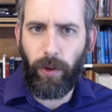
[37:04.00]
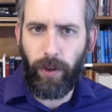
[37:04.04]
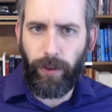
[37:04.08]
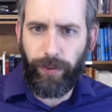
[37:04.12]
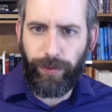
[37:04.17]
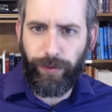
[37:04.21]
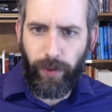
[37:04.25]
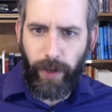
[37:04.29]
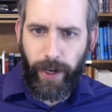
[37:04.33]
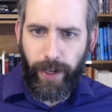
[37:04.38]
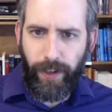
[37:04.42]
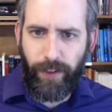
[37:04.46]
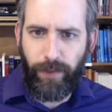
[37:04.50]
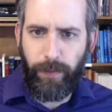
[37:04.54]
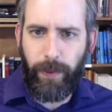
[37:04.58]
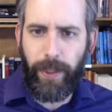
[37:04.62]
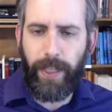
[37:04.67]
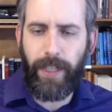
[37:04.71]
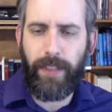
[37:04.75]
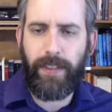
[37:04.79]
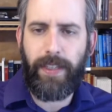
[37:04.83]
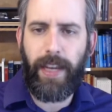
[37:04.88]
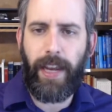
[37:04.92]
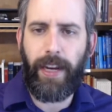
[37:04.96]
afraid of
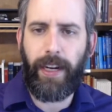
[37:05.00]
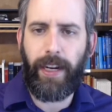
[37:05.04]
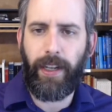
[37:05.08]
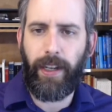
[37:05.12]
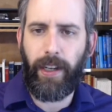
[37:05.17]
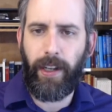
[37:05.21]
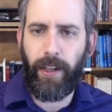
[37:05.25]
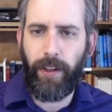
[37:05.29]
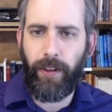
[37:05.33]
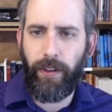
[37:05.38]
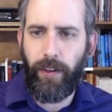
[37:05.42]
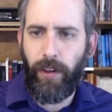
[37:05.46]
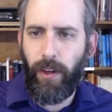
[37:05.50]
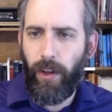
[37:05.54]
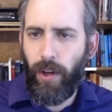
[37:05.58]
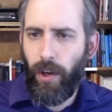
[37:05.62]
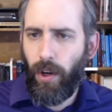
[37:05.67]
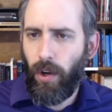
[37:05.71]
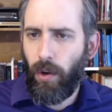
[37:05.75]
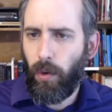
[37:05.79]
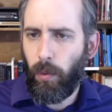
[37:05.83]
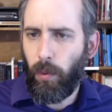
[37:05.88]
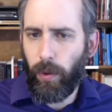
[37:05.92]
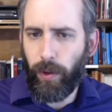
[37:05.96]
being taken in.
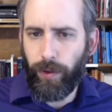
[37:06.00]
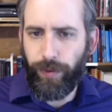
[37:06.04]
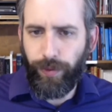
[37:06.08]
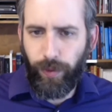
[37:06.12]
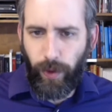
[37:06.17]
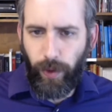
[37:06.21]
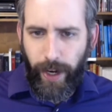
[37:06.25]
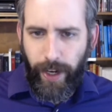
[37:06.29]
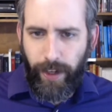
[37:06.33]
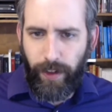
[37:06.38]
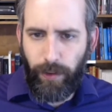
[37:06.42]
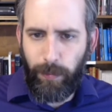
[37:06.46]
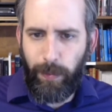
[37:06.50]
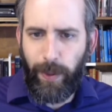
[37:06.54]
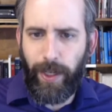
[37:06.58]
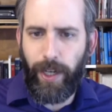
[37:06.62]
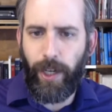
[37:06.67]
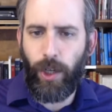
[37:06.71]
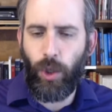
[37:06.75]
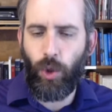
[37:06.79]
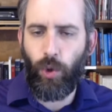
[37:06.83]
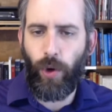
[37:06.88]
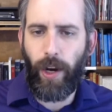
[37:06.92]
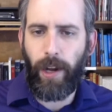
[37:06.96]
We're afraid of
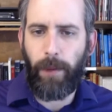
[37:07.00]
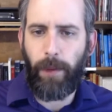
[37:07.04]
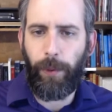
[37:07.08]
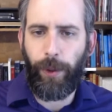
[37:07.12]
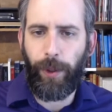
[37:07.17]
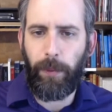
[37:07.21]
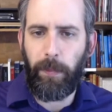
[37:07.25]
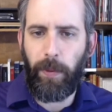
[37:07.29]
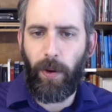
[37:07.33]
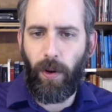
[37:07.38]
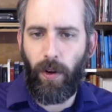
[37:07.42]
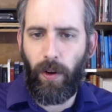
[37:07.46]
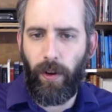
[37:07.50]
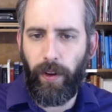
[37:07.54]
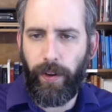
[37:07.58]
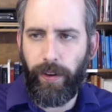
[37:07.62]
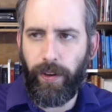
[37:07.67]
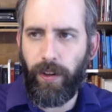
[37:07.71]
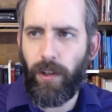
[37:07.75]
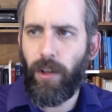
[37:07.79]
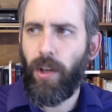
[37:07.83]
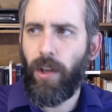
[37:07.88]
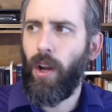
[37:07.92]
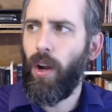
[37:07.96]
being trampled
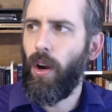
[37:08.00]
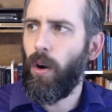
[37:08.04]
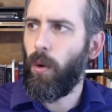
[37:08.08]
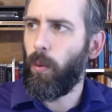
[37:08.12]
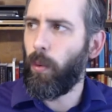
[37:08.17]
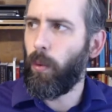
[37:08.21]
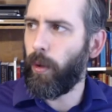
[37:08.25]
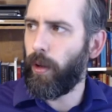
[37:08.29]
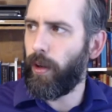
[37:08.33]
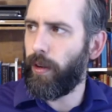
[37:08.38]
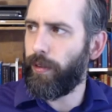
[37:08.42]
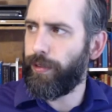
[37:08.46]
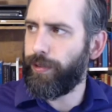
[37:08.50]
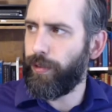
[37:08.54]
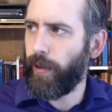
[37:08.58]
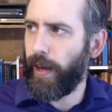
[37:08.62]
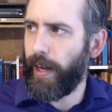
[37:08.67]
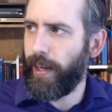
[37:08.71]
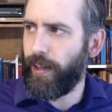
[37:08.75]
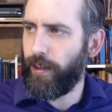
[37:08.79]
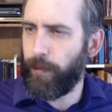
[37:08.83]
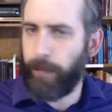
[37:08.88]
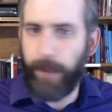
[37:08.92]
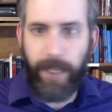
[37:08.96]
upon. We're
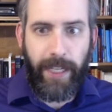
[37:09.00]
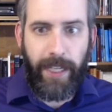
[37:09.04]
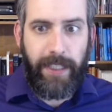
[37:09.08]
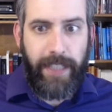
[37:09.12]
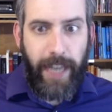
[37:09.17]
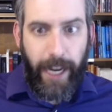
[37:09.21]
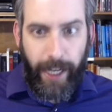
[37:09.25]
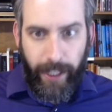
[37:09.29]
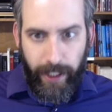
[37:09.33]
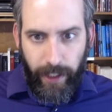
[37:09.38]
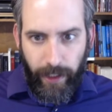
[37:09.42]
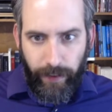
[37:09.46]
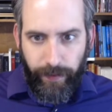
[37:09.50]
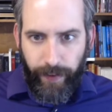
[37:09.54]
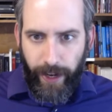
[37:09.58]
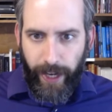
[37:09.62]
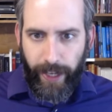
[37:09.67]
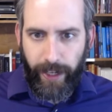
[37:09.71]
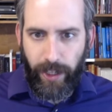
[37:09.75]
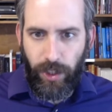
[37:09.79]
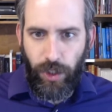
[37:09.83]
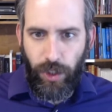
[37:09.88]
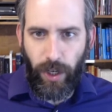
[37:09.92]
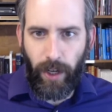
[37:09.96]
afraid of being taken
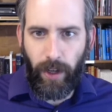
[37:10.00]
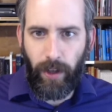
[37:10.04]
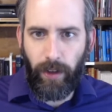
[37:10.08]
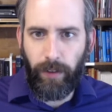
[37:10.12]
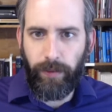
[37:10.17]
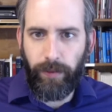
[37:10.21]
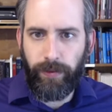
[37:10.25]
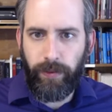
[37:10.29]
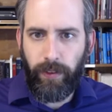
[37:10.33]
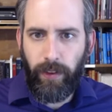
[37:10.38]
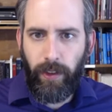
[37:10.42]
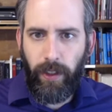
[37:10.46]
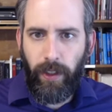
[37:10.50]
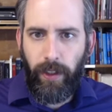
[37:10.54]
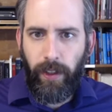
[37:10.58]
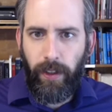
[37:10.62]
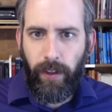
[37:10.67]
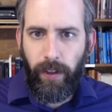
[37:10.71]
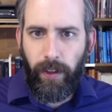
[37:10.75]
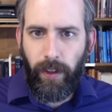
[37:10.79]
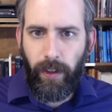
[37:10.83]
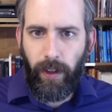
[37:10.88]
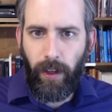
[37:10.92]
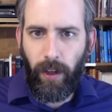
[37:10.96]
advantage of.
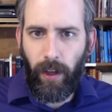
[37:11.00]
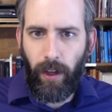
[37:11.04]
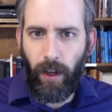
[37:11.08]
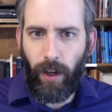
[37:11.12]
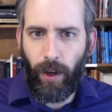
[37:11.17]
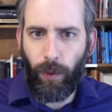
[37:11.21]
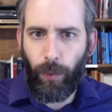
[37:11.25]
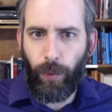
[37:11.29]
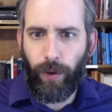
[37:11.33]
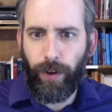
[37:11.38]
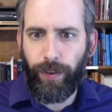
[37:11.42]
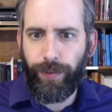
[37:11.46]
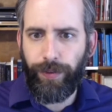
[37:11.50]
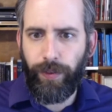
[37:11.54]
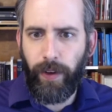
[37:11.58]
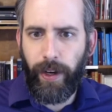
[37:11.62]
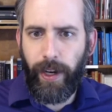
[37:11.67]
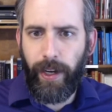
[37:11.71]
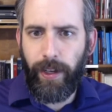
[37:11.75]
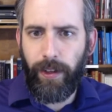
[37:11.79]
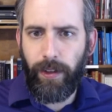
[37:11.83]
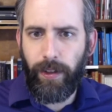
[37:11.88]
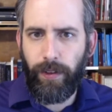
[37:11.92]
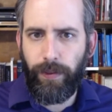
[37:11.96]
We're
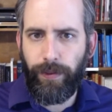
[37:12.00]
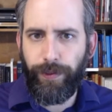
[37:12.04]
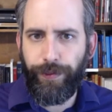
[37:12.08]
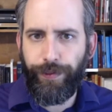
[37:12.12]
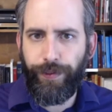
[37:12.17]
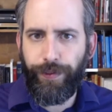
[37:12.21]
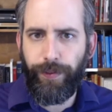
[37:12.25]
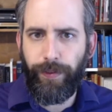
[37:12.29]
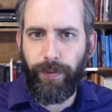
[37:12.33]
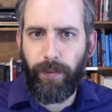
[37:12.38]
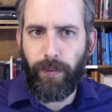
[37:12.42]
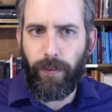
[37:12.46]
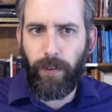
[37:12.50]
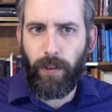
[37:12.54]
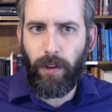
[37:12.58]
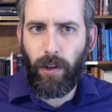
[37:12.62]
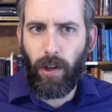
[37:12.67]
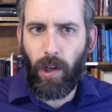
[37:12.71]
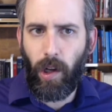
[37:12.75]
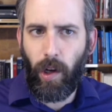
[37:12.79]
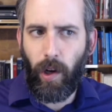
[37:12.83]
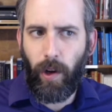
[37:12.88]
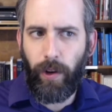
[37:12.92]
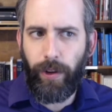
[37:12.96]
afraid of
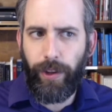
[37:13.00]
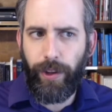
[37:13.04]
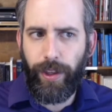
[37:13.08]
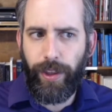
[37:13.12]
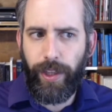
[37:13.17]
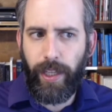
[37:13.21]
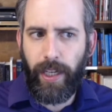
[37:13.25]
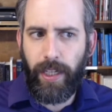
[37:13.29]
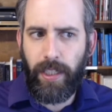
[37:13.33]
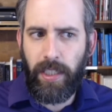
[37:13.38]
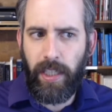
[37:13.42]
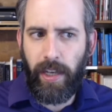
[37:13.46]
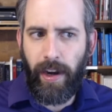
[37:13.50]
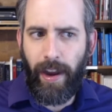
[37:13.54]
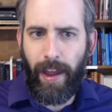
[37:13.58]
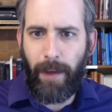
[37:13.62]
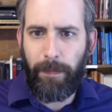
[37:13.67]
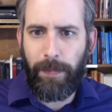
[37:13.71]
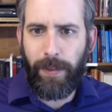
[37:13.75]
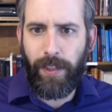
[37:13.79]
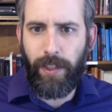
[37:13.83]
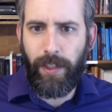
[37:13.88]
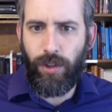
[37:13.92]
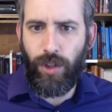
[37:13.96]
all the things that
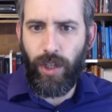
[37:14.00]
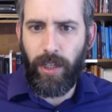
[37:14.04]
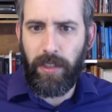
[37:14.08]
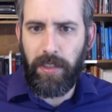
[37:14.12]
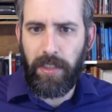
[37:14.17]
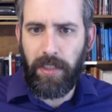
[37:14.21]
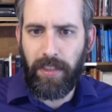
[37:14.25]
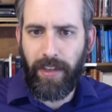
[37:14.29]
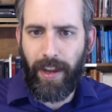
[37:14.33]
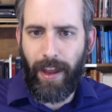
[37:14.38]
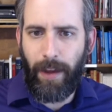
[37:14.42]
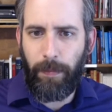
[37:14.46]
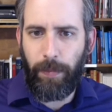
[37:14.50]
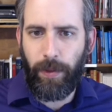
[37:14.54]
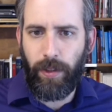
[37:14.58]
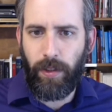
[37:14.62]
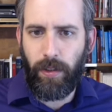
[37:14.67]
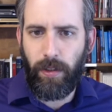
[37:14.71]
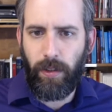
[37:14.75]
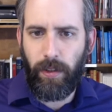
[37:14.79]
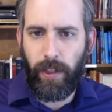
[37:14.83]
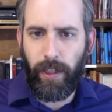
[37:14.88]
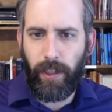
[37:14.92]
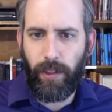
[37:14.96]
happened to Jesus
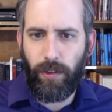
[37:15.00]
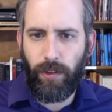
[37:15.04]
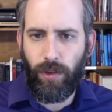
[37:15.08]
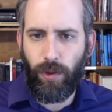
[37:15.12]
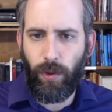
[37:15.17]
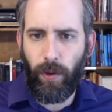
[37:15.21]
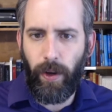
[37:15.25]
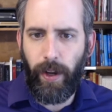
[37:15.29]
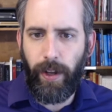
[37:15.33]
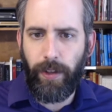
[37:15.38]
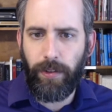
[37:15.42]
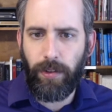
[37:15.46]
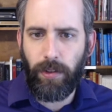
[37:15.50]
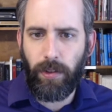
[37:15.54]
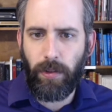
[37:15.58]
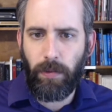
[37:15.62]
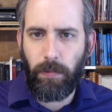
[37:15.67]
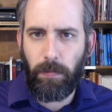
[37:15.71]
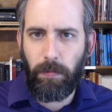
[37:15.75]
happening to us.